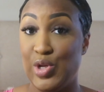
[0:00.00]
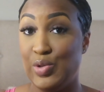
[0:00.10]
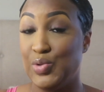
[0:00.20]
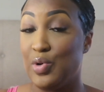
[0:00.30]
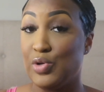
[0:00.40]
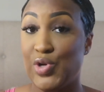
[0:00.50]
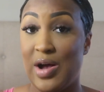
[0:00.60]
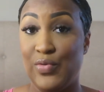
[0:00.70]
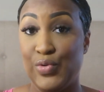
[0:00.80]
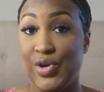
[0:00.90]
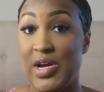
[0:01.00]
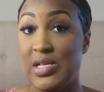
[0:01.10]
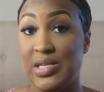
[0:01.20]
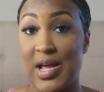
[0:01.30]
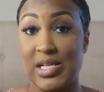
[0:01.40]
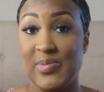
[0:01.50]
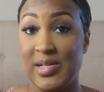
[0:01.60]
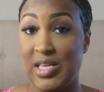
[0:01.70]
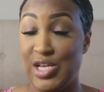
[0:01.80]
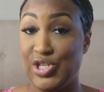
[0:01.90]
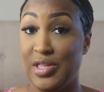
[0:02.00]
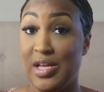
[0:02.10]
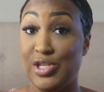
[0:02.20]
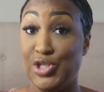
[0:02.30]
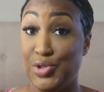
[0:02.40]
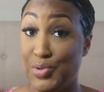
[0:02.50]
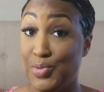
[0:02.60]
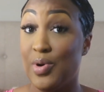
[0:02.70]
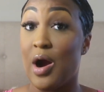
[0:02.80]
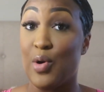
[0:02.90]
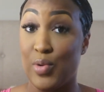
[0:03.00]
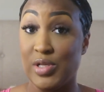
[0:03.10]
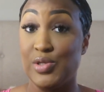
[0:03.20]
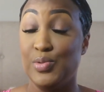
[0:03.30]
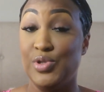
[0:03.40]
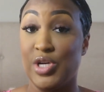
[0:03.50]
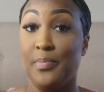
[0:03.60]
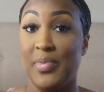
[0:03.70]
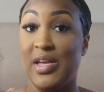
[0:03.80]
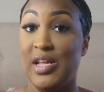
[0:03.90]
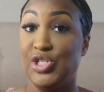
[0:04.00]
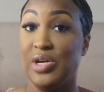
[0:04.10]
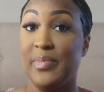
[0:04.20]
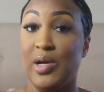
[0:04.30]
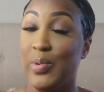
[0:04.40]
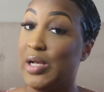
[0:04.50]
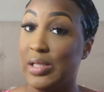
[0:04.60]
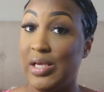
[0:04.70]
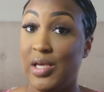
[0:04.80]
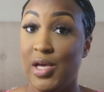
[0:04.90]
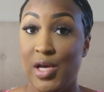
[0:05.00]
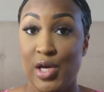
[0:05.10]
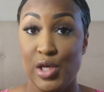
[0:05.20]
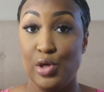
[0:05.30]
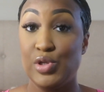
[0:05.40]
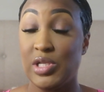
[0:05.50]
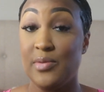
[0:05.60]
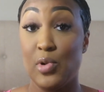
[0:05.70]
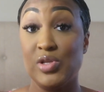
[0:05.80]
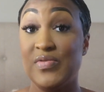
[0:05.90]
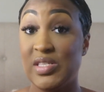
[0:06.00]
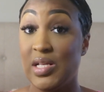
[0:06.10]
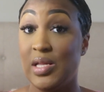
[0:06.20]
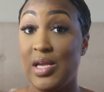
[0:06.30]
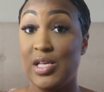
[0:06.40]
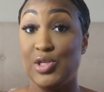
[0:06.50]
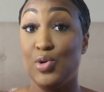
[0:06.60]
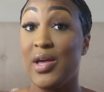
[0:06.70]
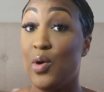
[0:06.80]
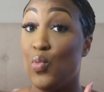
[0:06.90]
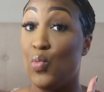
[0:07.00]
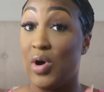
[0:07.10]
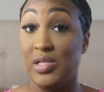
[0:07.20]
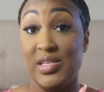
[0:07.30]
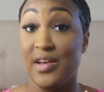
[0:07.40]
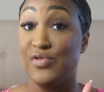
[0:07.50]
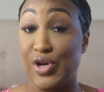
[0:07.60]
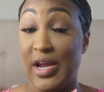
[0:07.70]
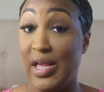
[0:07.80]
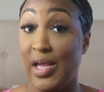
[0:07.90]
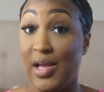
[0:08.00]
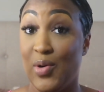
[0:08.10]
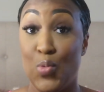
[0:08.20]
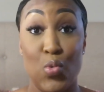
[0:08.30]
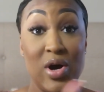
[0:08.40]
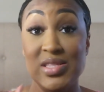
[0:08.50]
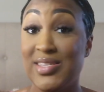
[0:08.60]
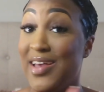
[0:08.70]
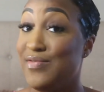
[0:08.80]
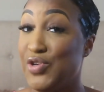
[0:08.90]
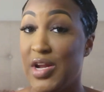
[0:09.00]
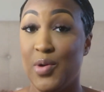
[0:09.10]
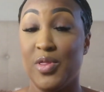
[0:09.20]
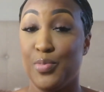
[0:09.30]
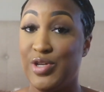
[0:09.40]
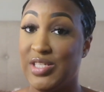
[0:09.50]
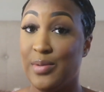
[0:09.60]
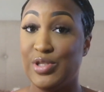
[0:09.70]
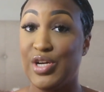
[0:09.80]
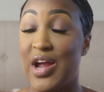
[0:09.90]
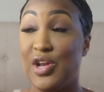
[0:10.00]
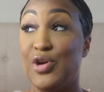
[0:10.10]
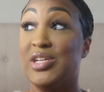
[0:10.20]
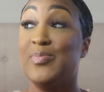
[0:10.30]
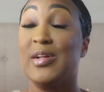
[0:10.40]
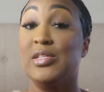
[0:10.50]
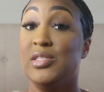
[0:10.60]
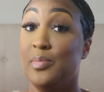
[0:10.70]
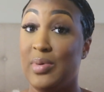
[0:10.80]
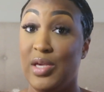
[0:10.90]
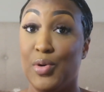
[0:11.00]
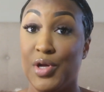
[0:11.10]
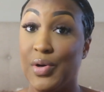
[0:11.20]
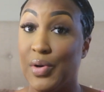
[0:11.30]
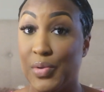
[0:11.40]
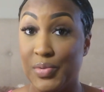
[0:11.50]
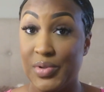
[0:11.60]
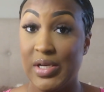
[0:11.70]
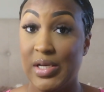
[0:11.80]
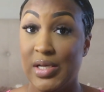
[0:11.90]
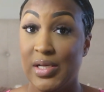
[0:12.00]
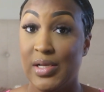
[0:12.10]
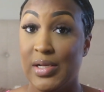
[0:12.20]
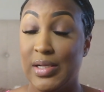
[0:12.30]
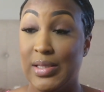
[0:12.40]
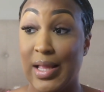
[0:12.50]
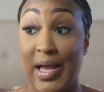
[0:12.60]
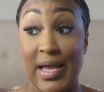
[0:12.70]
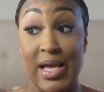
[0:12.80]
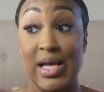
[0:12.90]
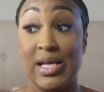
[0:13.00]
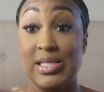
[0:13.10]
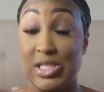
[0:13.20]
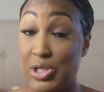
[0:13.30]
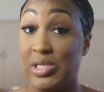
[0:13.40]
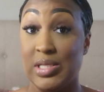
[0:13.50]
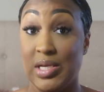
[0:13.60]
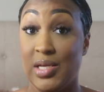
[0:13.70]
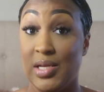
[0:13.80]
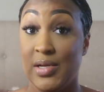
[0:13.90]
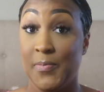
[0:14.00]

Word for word: when you do go travel, there is an expectation that you are going to jump in and jump in quickly. Usually most facilities, you'll get one day of training. One day of training with a preceptor and you're expected to be on your own. Like, seriously.